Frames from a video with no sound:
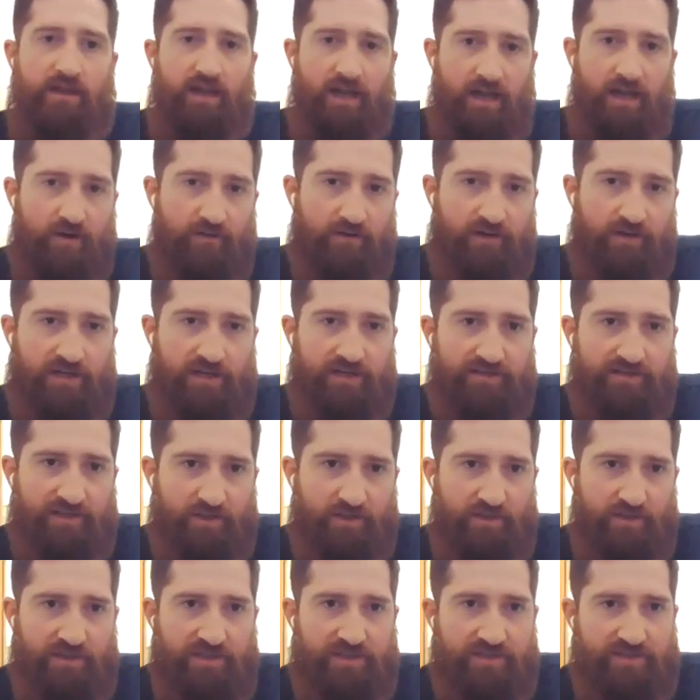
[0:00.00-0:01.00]
Our
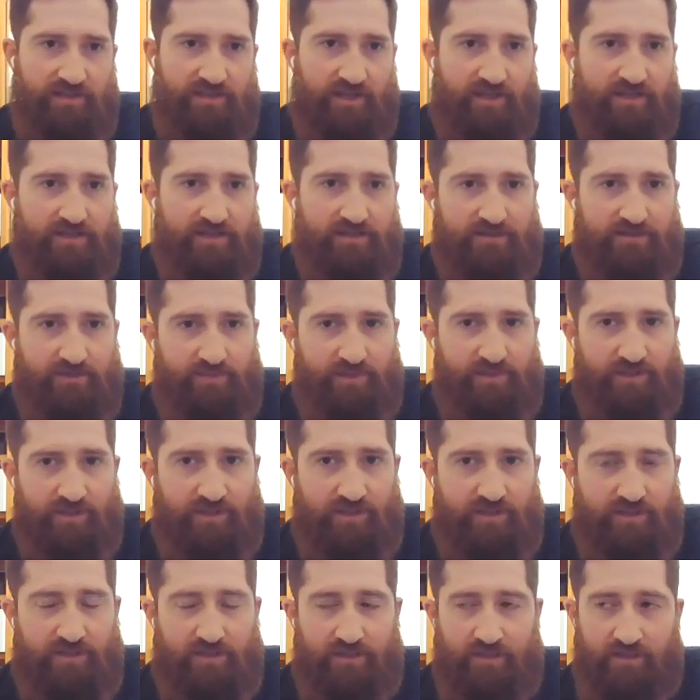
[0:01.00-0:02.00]
assay, we designed it to
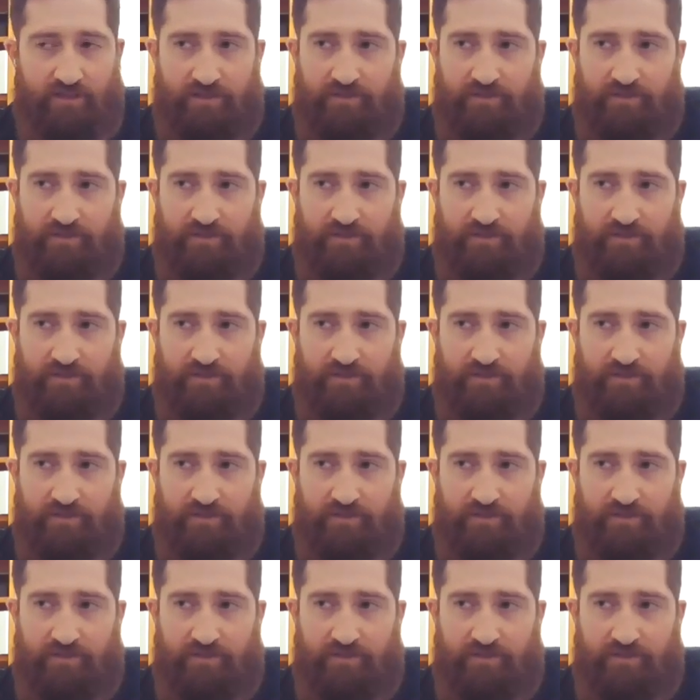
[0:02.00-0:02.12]
be